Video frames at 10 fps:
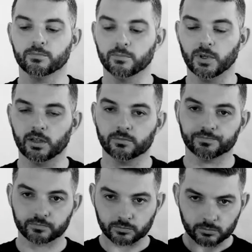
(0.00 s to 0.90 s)
but
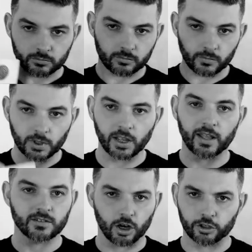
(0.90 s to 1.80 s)

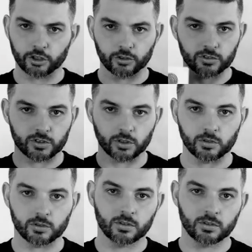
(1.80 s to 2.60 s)
it's hard to do it slow.